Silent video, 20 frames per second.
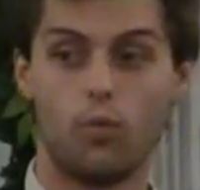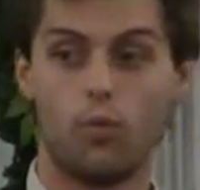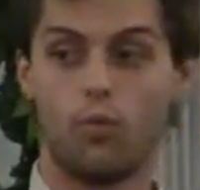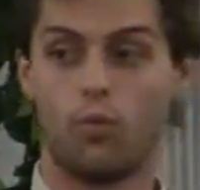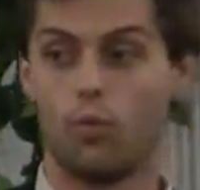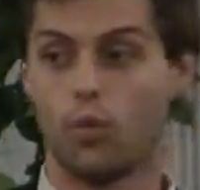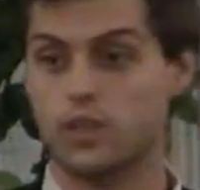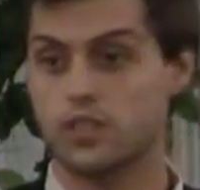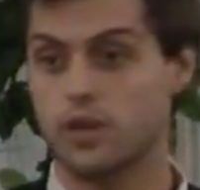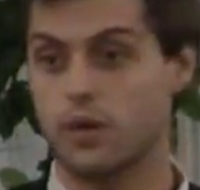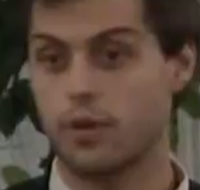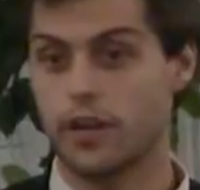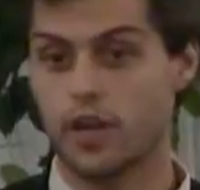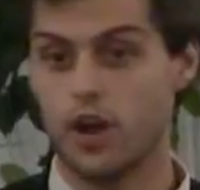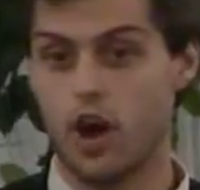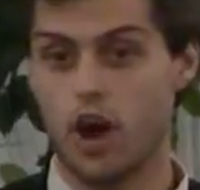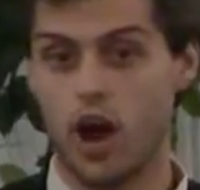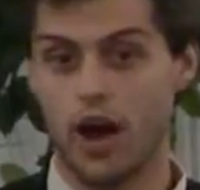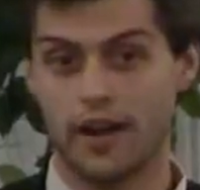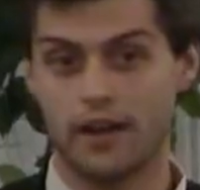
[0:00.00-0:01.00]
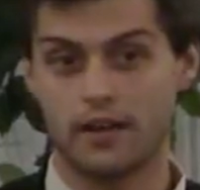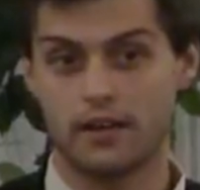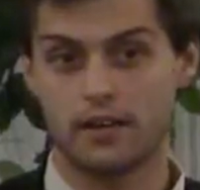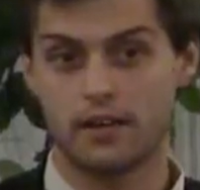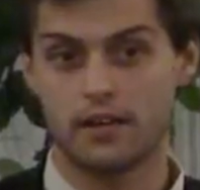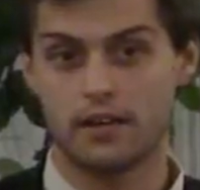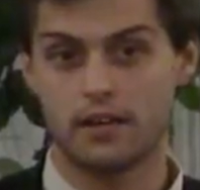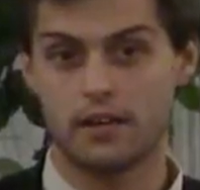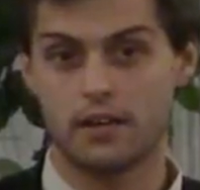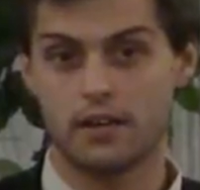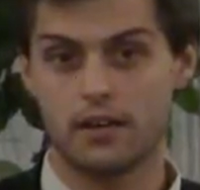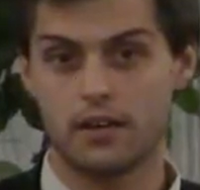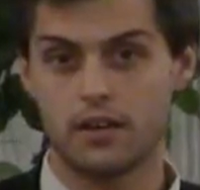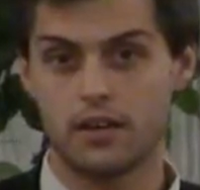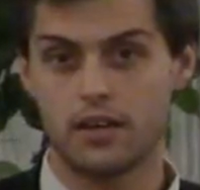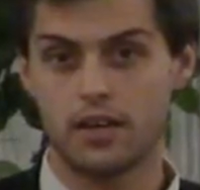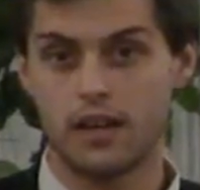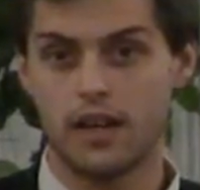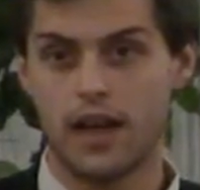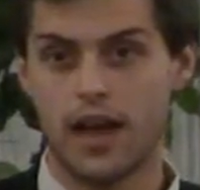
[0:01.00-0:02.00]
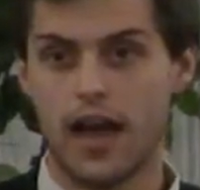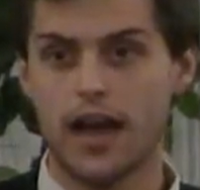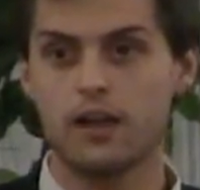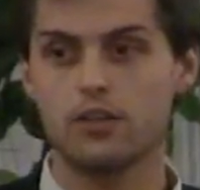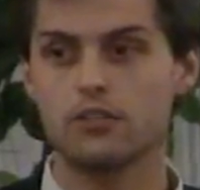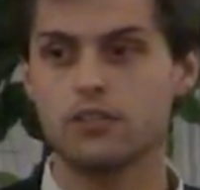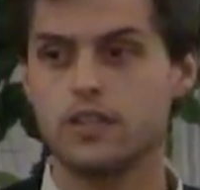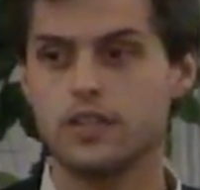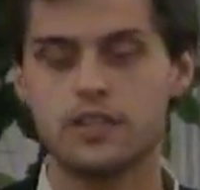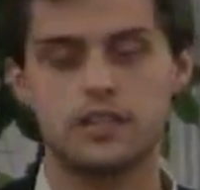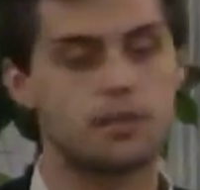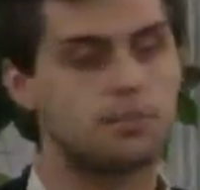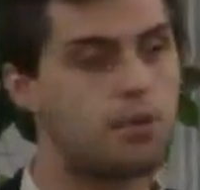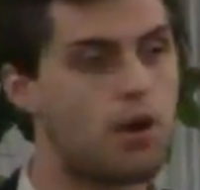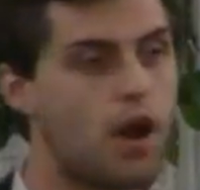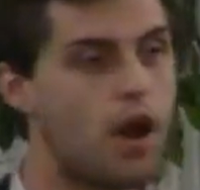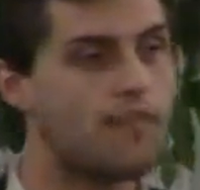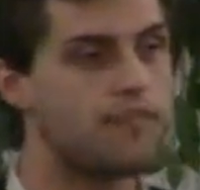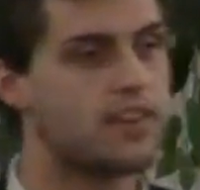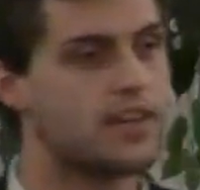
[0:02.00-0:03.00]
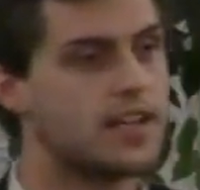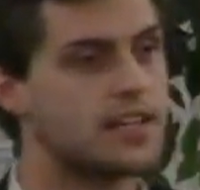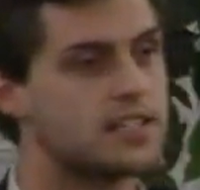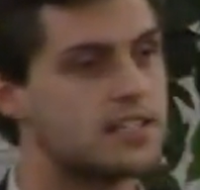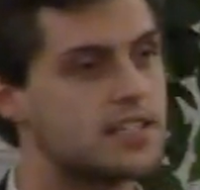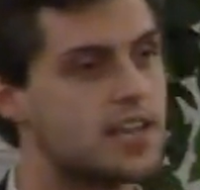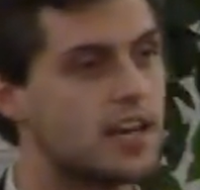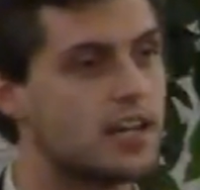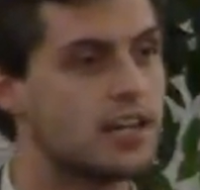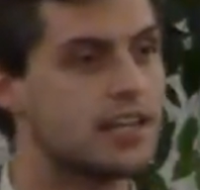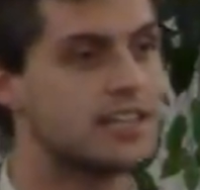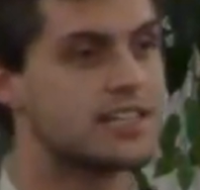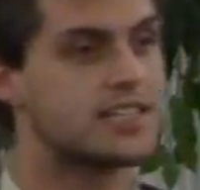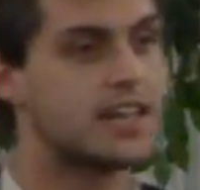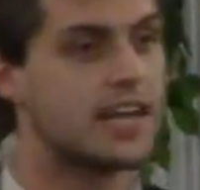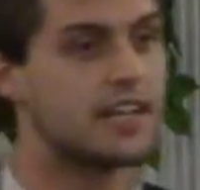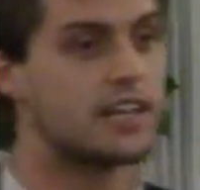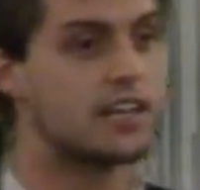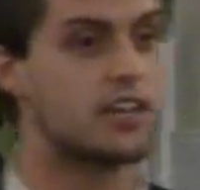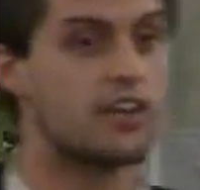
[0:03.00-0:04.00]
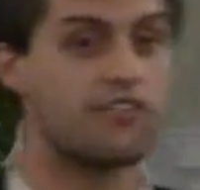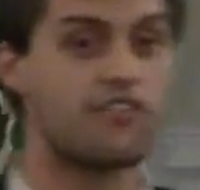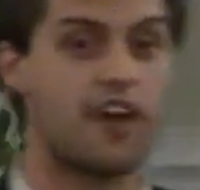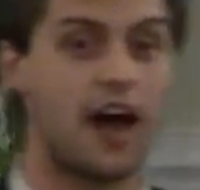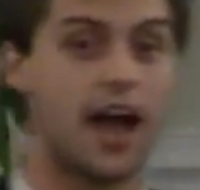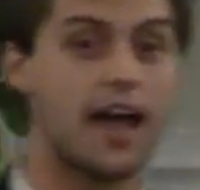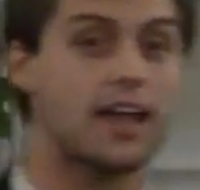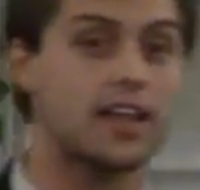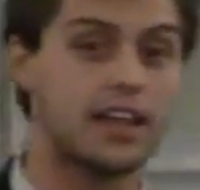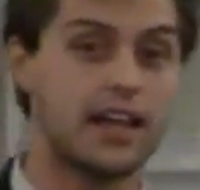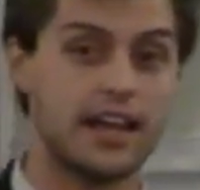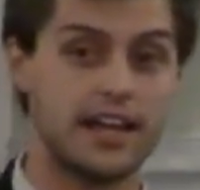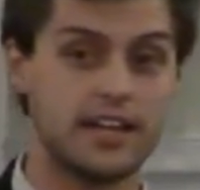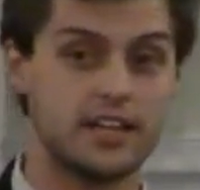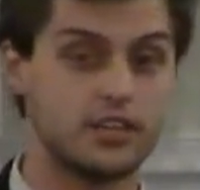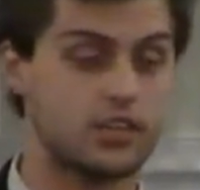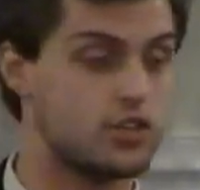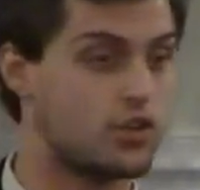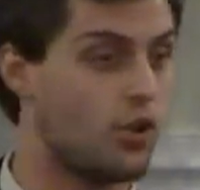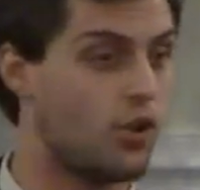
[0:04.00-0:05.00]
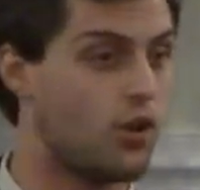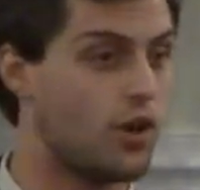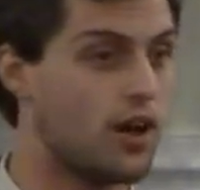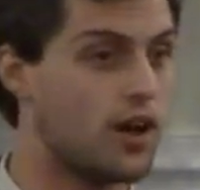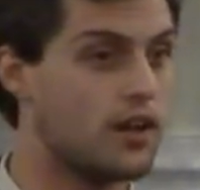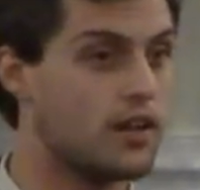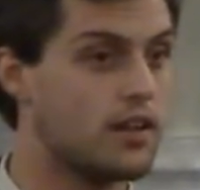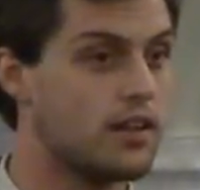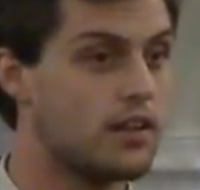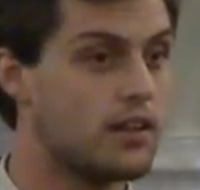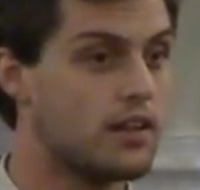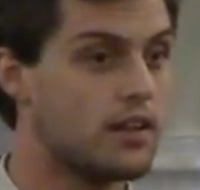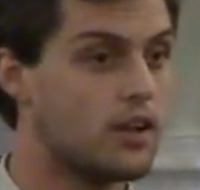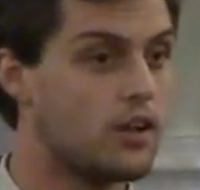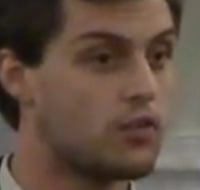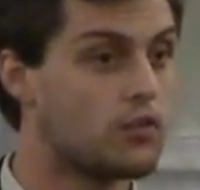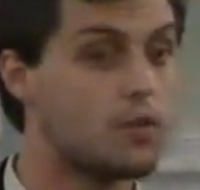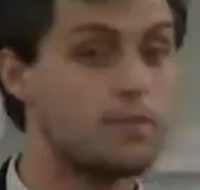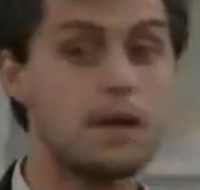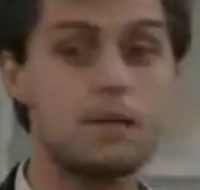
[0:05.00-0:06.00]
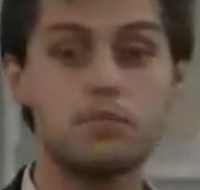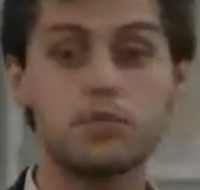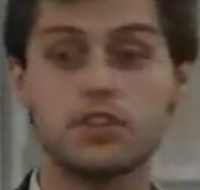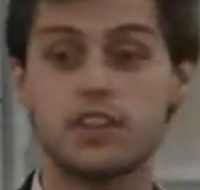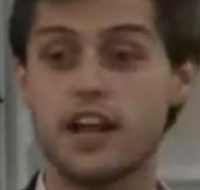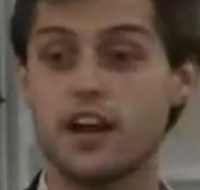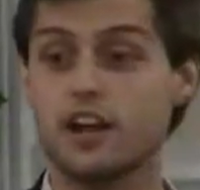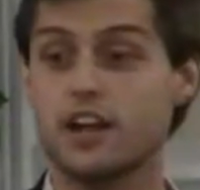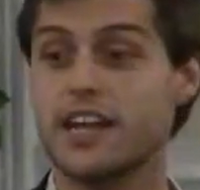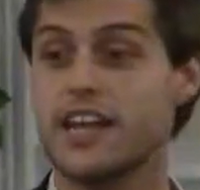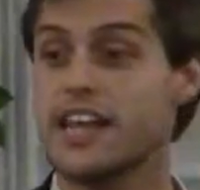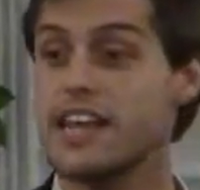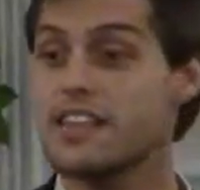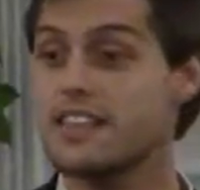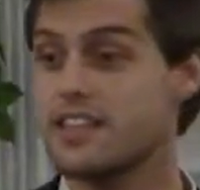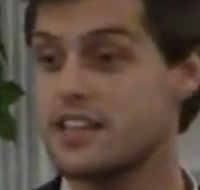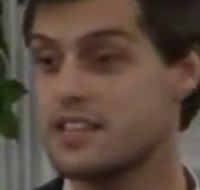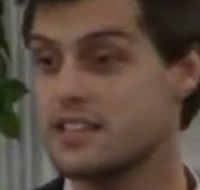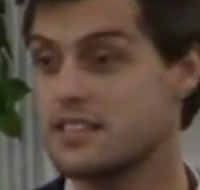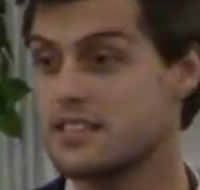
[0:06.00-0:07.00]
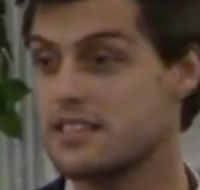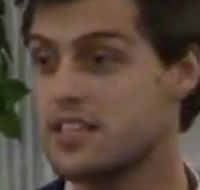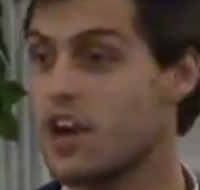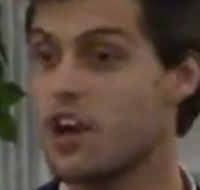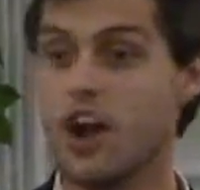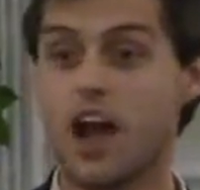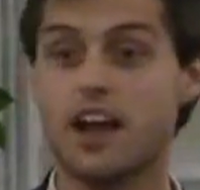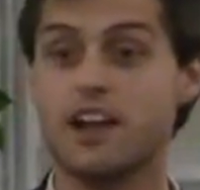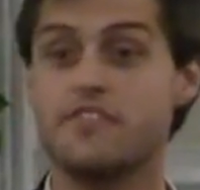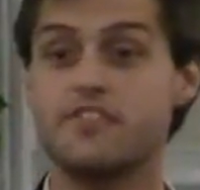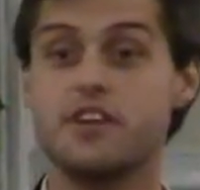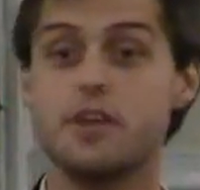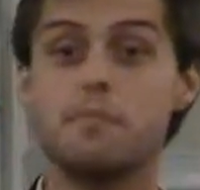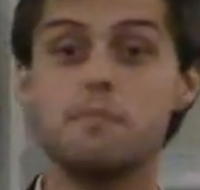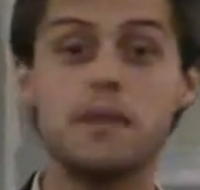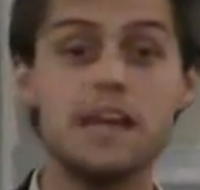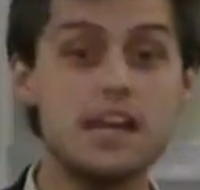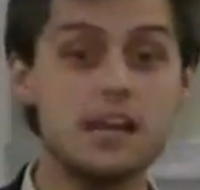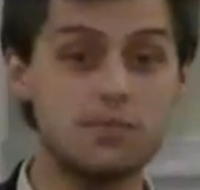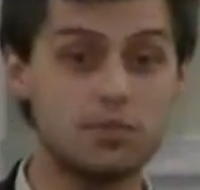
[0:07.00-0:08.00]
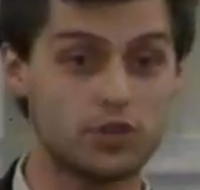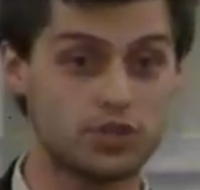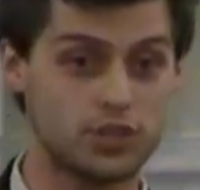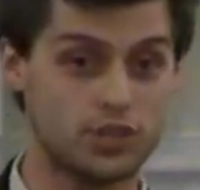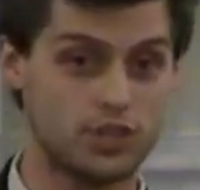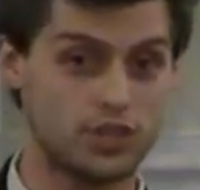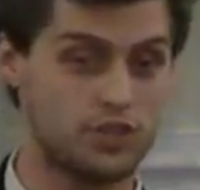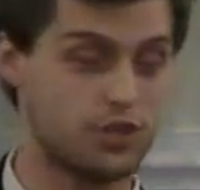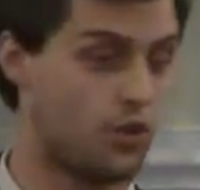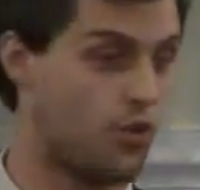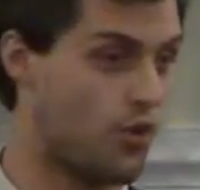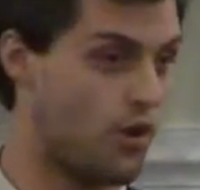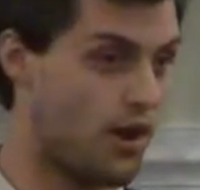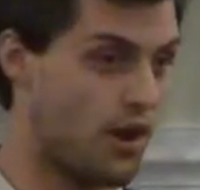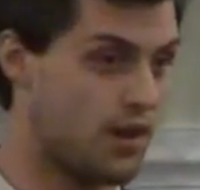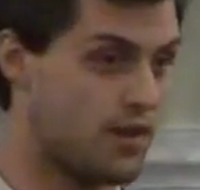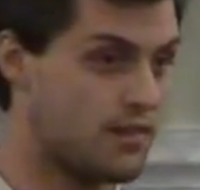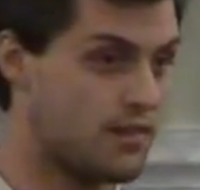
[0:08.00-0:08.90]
What's going on? I don't think the prophet necessarily is saying that they're violating the Torah. Remember, they're heathens. They're not even amenable to the Torah.